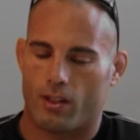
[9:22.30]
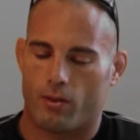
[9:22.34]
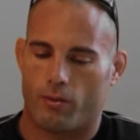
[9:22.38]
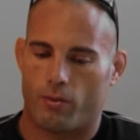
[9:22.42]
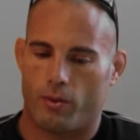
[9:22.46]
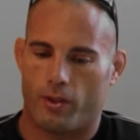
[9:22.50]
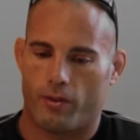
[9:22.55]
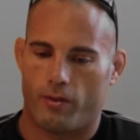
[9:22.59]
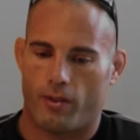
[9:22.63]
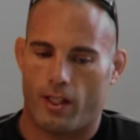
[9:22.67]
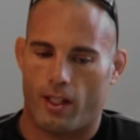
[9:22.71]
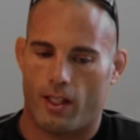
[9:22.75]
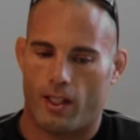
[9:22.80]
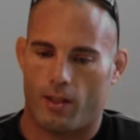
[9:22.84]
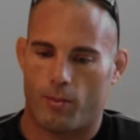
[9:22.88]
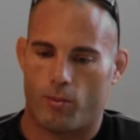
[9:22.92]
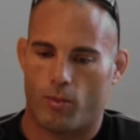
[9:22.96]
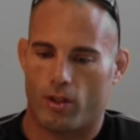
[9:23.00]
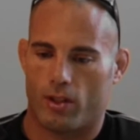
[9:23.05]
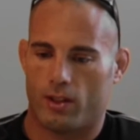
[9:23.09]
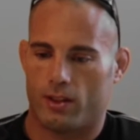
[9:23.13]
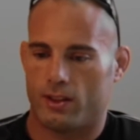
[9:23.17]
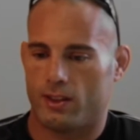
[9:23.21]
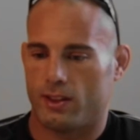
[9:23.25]
We've had
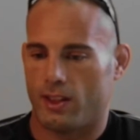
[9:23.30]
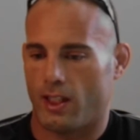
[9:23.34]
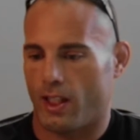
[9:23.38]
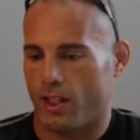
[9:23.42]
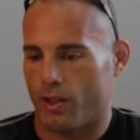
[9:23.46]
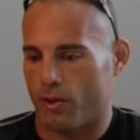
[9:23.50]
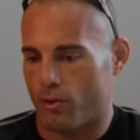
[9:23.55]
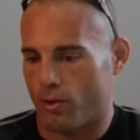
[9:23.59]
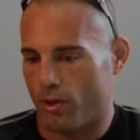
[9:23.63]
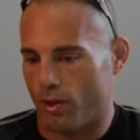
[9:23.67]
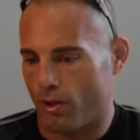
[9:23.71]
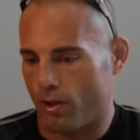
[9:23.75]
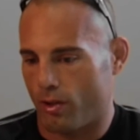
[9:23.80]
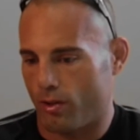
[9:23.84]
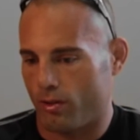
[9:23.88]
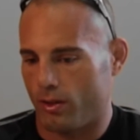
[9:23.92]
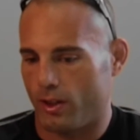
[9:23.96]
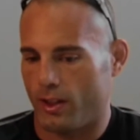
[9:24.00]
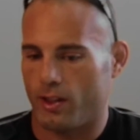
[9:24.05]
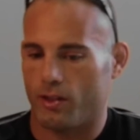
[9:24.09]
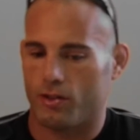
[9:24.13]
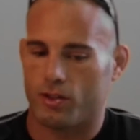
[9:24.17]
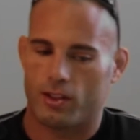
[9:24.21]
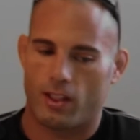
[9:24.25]
Marlon Sandro,
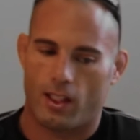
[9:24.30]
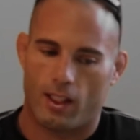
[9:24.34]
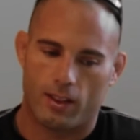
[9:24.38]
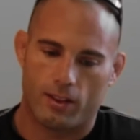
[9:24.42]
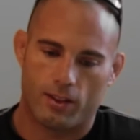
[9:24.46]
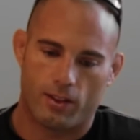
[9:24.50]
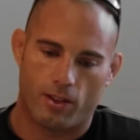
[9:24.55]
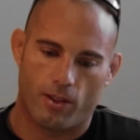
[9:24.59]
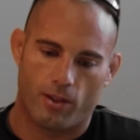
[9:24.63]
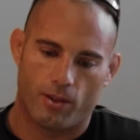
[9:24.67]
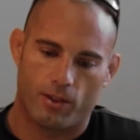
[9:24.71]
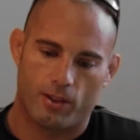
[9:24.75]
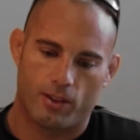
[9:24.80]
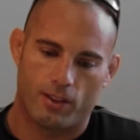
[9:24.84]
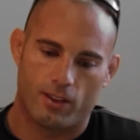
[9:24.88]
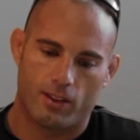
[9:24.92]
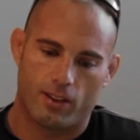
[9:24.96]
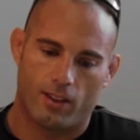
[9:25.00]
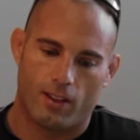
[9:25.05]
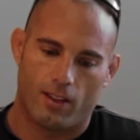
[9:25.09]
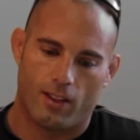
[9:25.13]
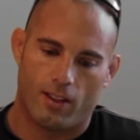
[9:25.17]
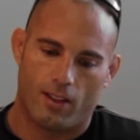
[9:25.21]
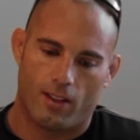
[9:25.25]
Leo
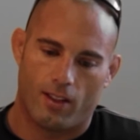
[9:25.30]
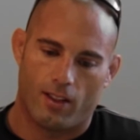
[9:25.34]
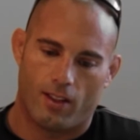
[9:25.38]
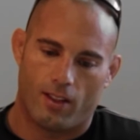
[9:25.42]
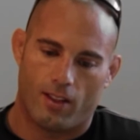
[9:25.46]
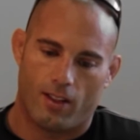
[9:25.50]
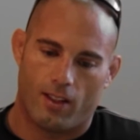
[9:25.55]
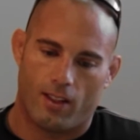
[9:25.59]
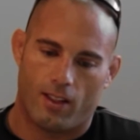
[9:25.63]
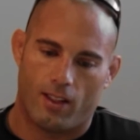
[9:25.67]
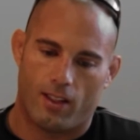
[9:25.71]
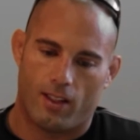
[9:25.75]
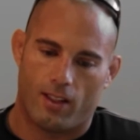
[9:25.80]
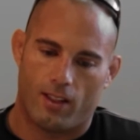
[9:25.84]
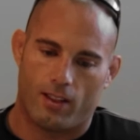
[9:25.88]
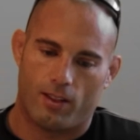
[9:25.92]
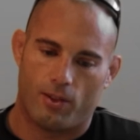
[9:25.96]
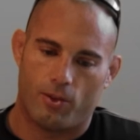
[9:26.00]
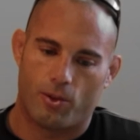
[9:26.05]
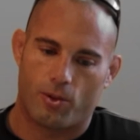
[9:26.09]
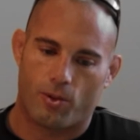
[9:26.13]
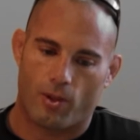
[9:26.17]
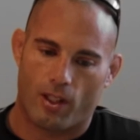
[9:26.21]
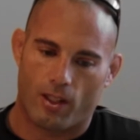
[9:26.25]
Santos,
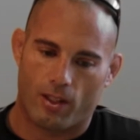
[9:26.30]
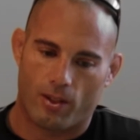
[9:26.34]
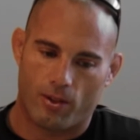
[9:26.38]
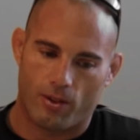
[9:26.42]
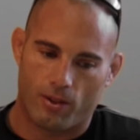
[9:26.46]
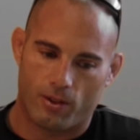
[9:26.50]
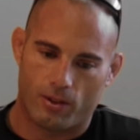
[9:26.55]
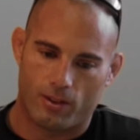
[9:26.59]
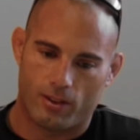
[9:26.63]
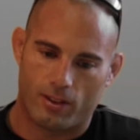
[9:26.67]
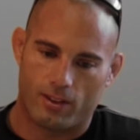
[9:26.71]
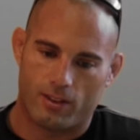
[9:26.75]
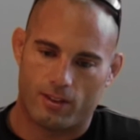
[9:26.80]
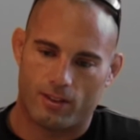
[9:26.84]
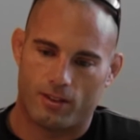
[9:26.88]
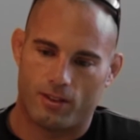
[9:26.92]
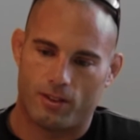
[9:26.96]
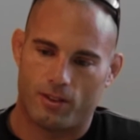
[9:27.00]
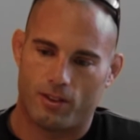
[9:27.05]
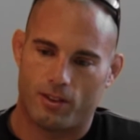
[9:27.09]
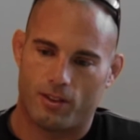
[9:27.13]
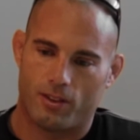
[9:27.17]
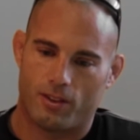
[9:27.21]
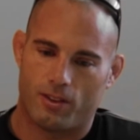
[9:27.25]
Luke Rockhold,
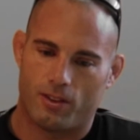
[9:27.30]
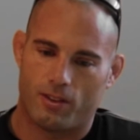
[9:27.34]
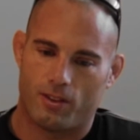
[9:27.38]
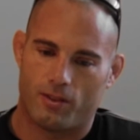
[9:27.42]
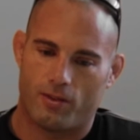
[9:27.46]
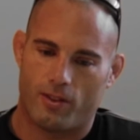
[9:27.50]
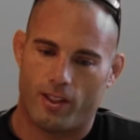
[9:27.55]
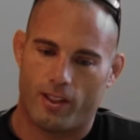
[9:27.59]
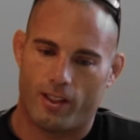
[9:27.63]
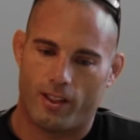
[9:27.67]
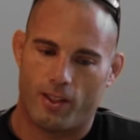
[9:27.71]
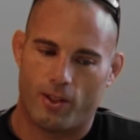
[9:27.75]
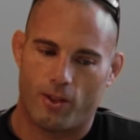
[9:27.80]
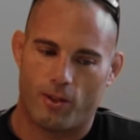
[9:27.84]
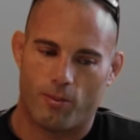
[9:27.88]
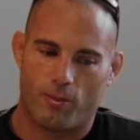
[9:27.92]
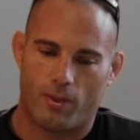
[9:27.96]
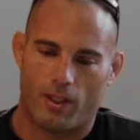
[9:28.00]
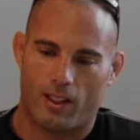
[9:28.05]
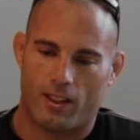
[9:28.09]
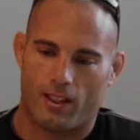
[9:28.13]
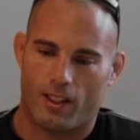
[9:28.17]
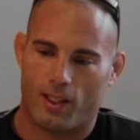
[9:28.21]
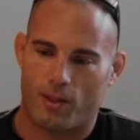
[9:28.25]
who's very known
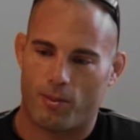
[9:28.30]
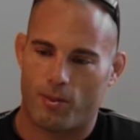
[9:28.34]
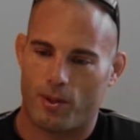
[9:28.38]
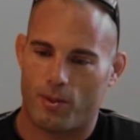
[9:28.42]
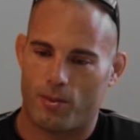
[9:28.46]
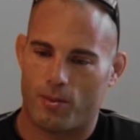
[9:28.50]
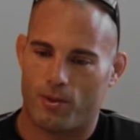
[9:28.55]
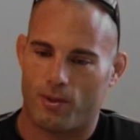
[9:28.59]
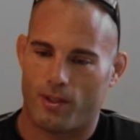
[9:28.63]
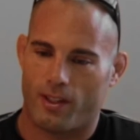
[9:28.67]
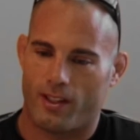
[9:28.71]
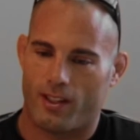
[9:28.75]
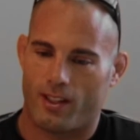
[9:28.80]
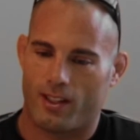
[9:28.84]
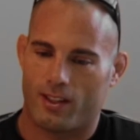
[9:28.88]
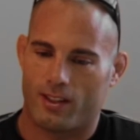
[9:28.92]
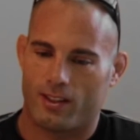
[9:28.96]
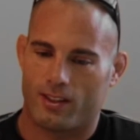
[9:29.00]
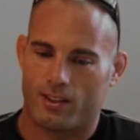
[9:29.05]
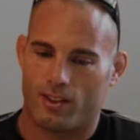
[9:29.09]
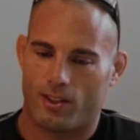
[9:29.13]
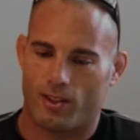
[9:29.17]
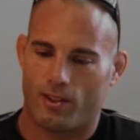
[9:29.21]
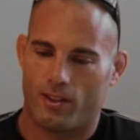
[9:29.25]
by a lot of people, I think.
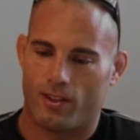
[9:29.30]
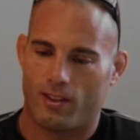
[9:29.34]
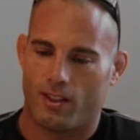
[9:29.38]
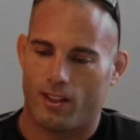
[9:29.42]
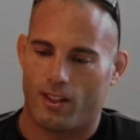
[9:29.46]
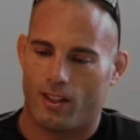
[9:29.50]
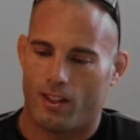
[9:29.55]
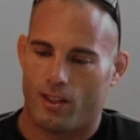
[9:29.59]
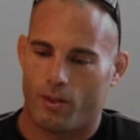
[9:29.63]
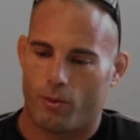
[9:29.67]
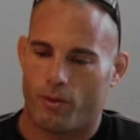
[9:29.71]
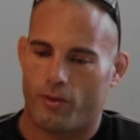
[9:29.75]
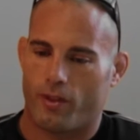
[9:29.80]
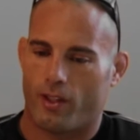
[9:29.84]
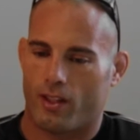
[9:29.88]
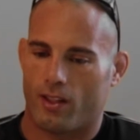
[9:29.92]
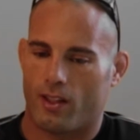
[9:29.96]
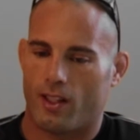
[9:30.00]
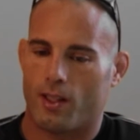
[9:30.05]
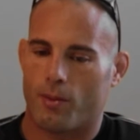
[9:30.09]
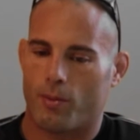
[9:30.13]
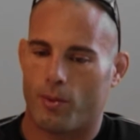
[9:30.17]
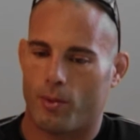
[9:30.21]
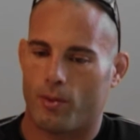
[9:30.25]
So we've had a
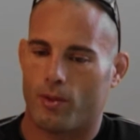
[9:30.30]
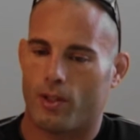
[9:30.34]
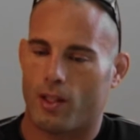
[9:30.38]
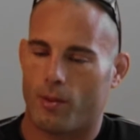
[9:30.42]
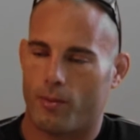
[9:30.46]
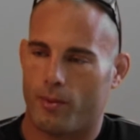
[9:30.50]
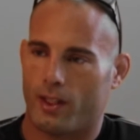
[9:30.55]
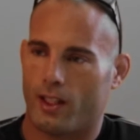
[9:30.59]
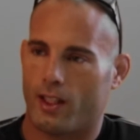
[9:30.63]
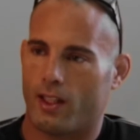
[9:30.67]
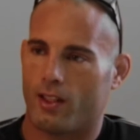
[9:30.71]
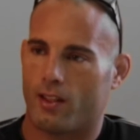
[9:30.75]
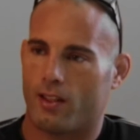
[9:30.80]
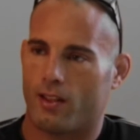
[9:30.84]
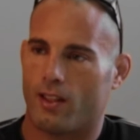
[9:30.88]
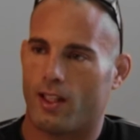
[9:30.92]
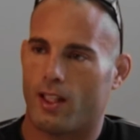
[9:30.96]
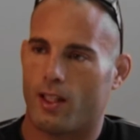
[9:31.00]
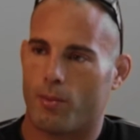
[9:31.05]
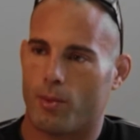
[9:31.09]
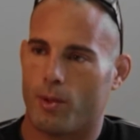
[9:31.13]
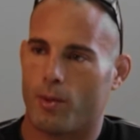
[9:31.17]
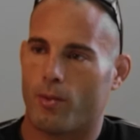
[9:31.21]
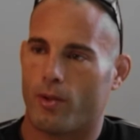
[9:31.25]
lot of people coming in and a
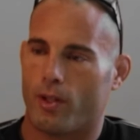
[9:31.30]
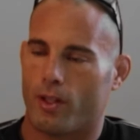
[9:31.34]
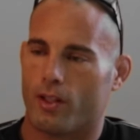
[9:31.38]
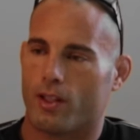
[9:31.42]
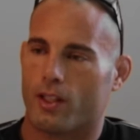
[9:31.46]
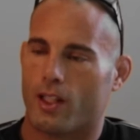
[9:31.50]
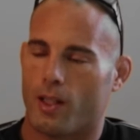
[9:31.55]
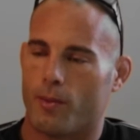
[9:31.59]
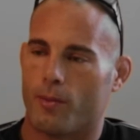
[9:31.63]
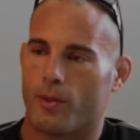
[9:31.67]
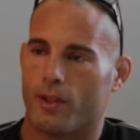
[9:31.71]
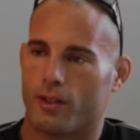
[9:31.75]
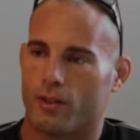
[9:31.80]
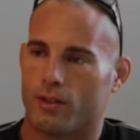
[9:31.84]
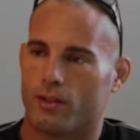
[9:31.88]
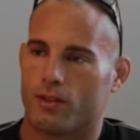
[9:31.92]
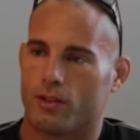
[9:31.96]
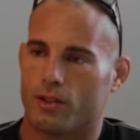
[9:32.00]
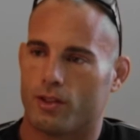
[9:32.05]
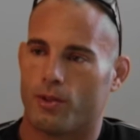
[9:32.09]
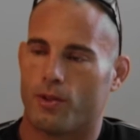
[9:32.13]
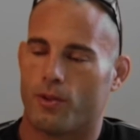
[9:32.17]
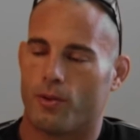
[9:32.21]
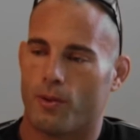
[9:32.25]
lot of people that are coming
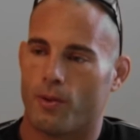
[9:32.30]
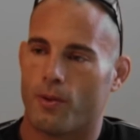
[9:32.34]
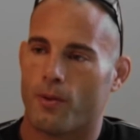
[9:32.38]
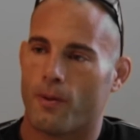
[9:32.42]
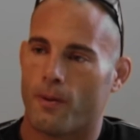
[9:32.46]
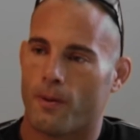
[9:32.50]
soon.